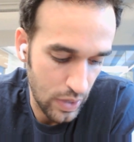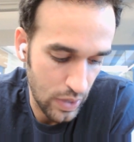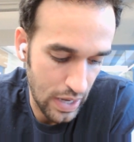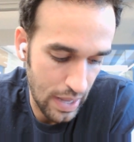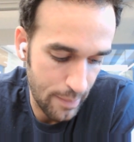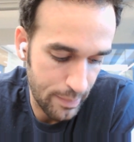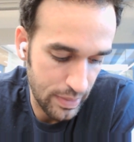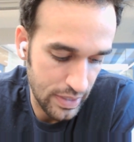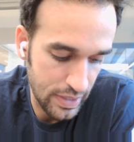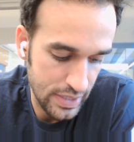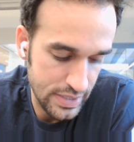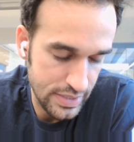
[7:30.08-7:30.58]
what
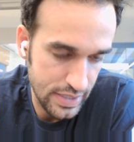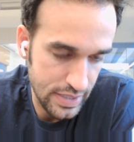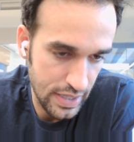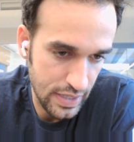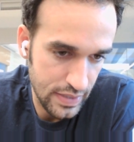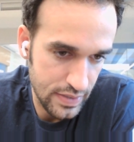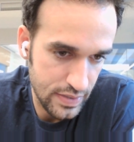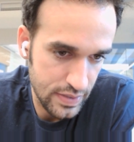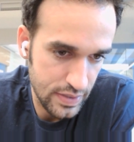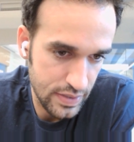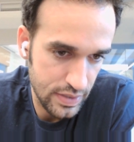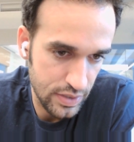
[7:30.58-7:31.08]
happened is
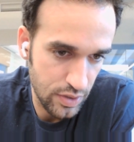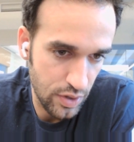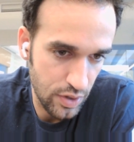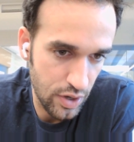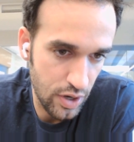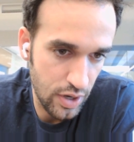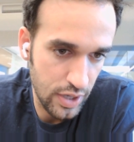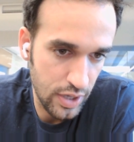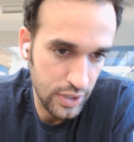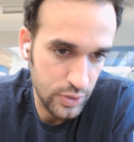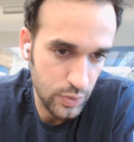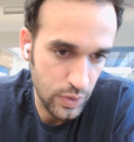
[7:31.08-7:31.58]
that,
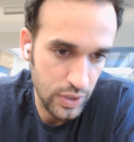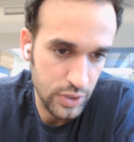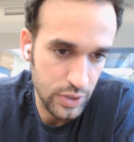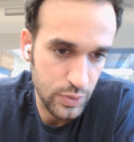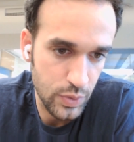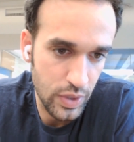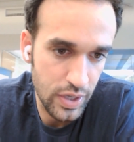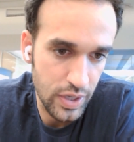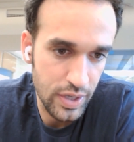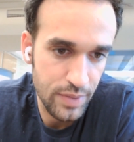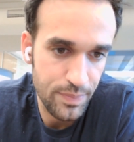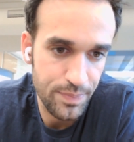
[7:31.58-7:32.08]
early
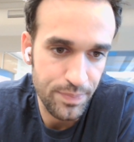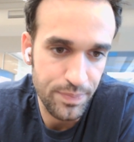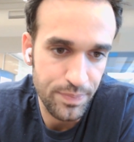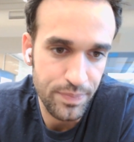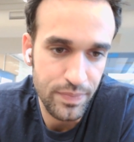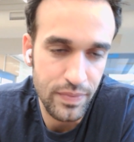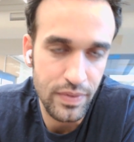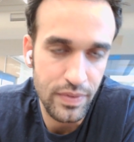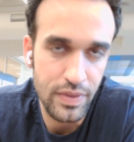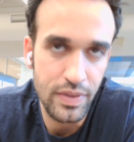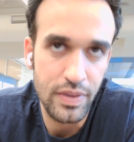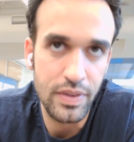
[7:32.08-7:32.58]
2020,
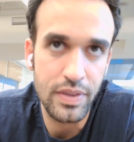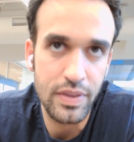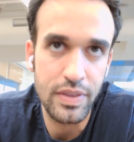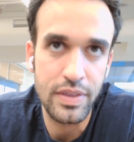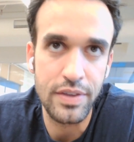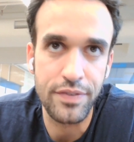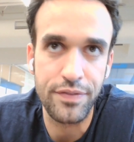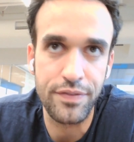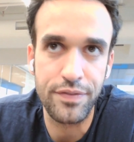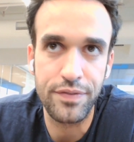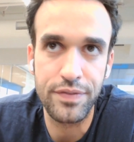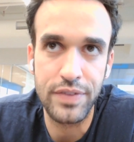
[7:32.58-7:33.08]

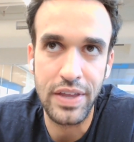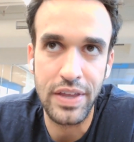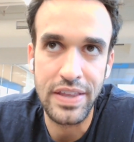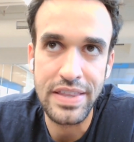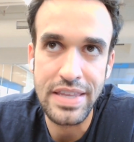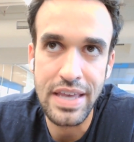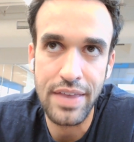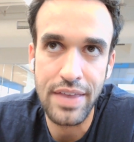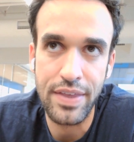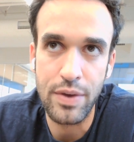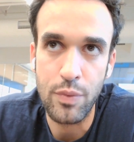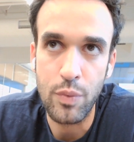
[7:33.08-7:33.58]
the
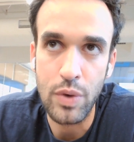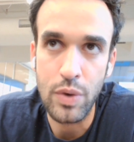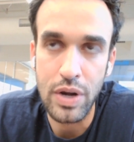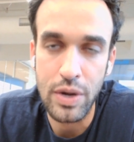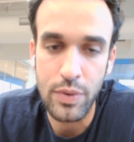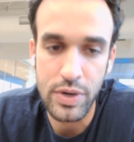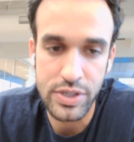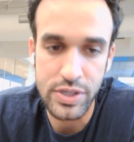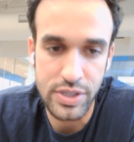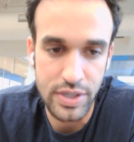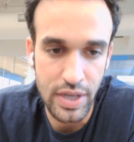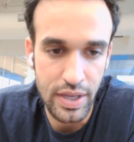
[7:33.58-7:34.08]
idea that really
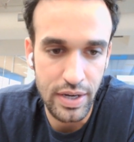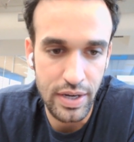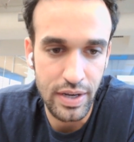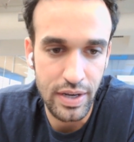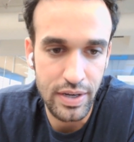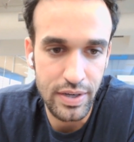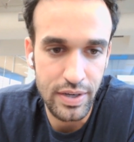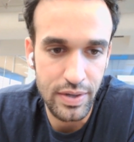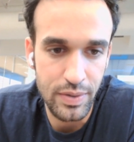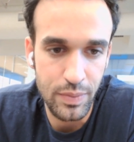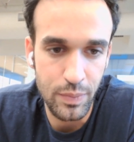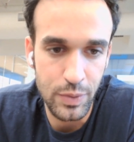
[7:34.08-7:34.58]

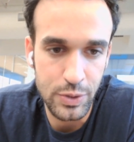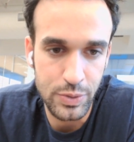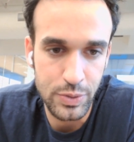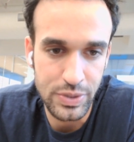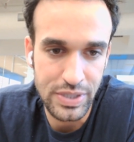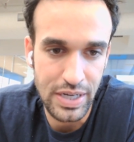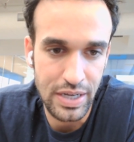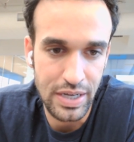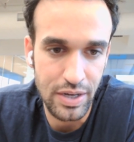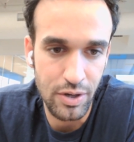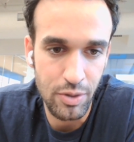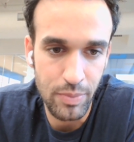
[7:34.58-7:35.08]
resonated, which
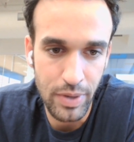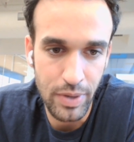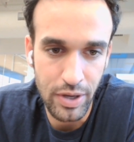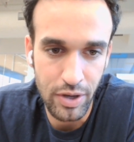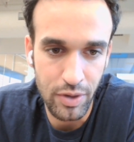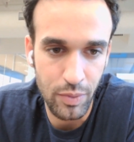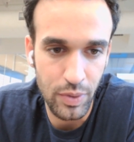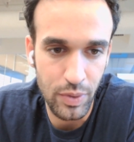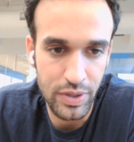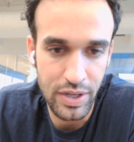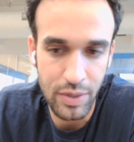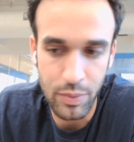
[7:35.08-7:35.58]
was like, oh my
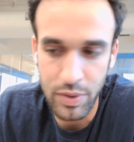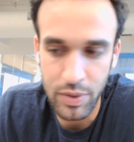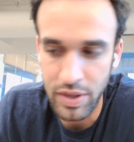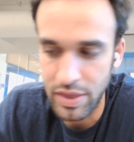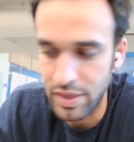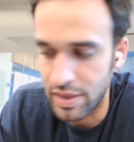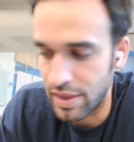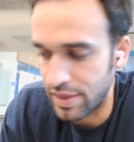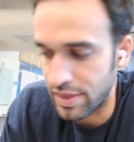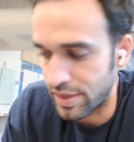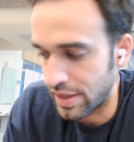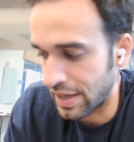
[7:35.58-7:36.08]
God, why didn't we
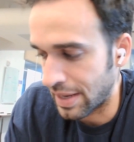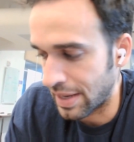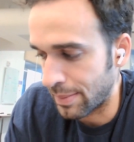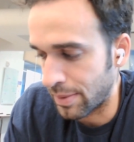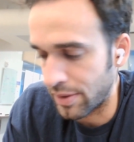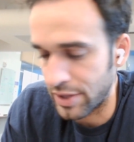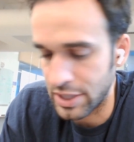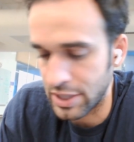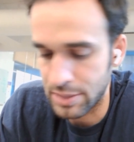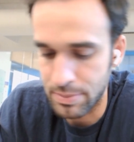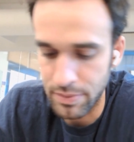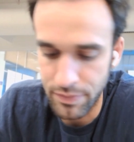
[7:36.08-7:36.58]
think
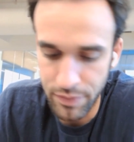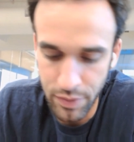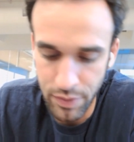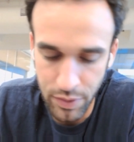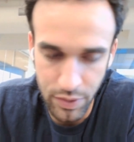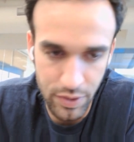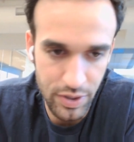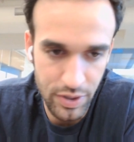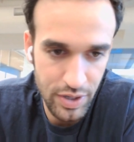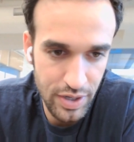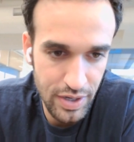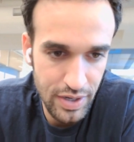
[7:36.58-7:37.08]
about this
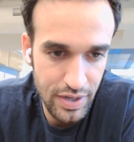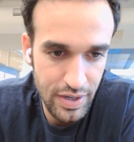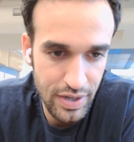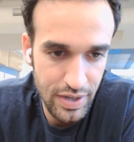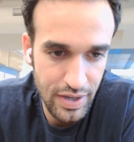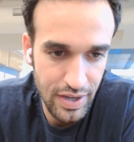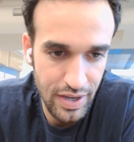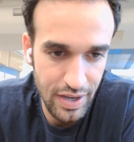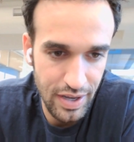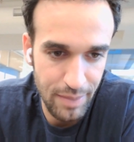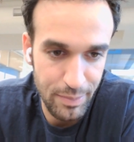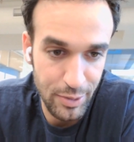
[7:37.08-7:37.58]
before?
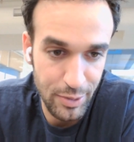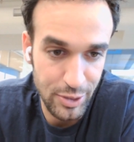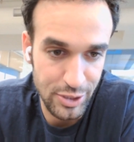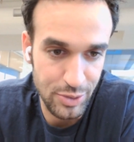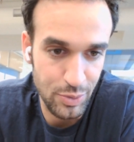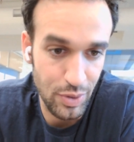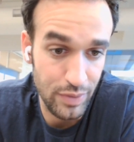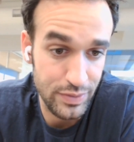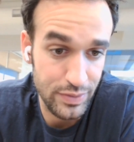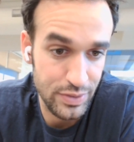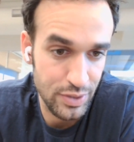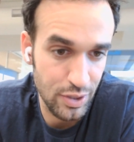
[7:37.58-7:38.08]
Because it
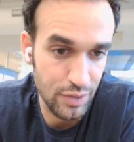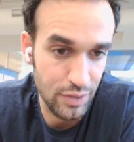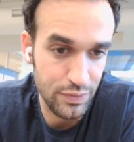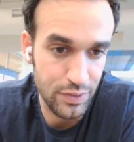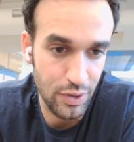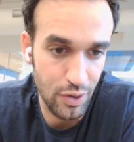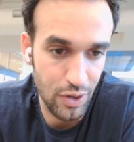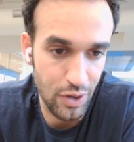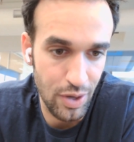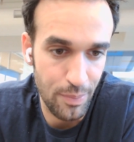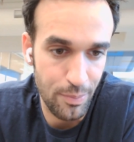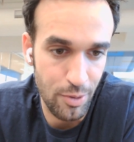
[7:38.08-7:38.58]
would have solved
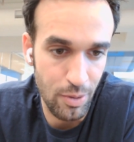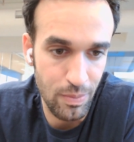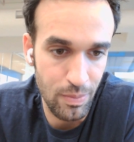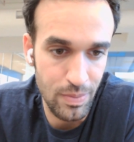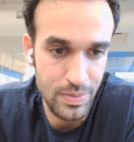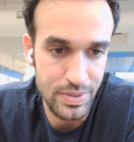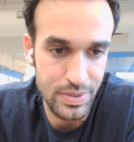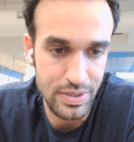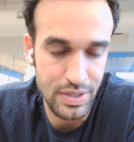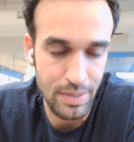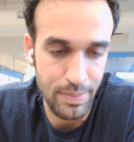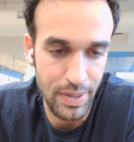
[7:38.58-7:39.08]
all our
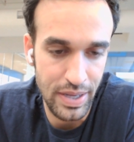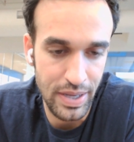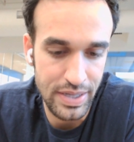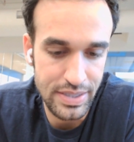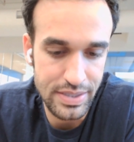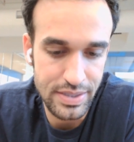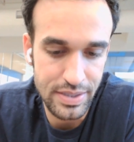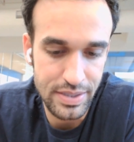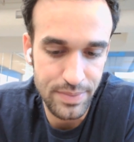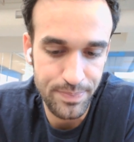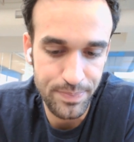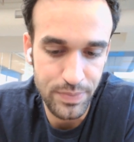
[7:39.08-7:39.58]
problems in the
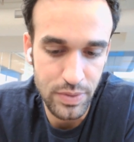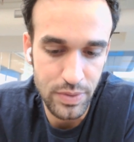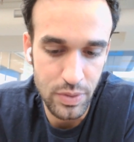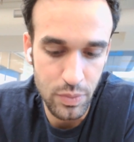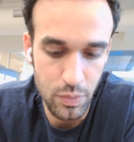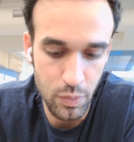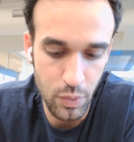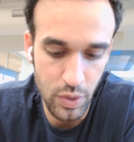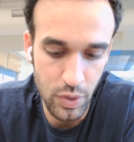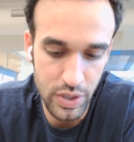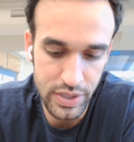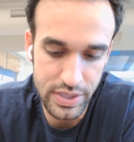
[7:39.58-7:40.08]
past,
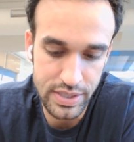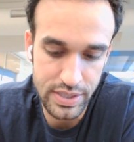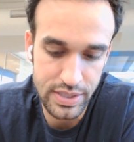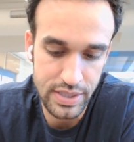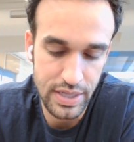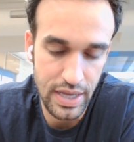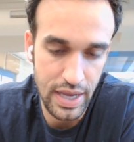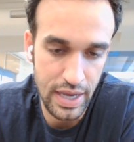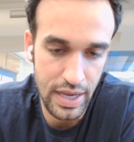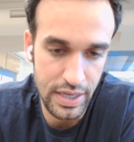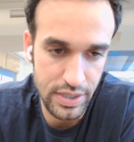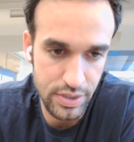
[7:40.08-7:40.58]
was
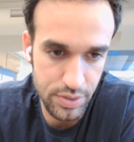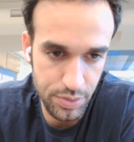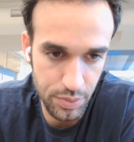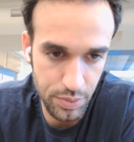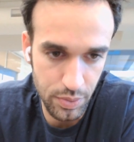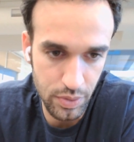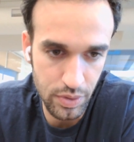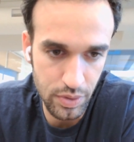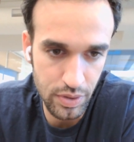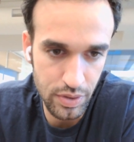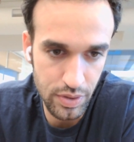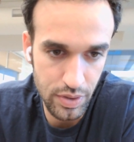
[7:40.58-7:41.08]
a
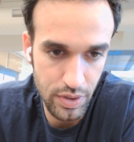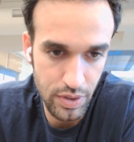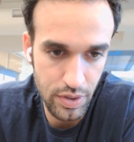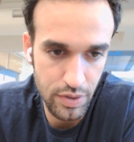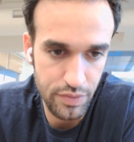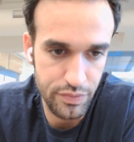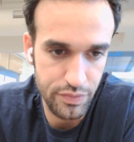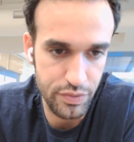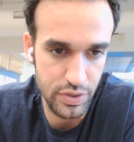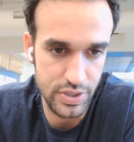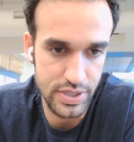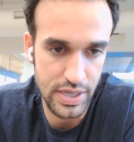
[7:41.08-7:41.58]
tool
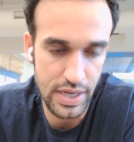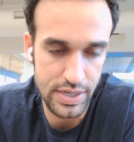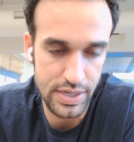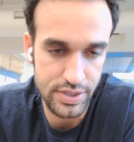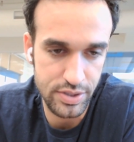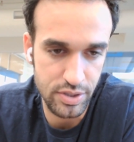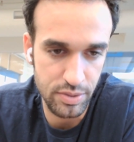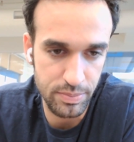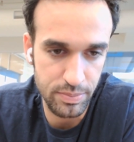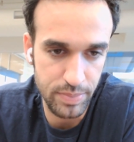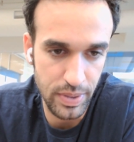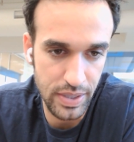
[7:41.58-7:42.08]
for SaaS
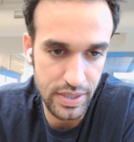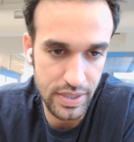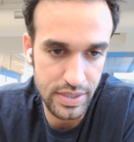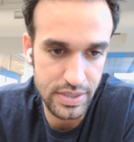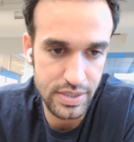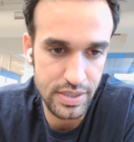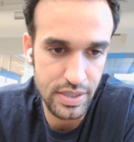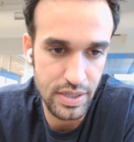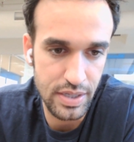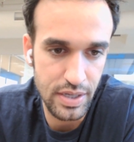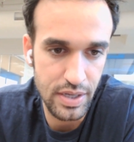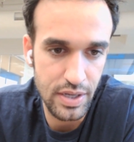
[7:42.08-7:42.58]

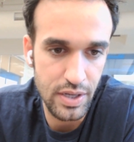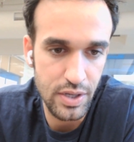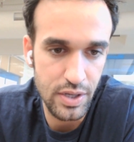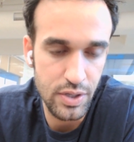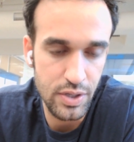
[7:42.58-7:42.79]
companies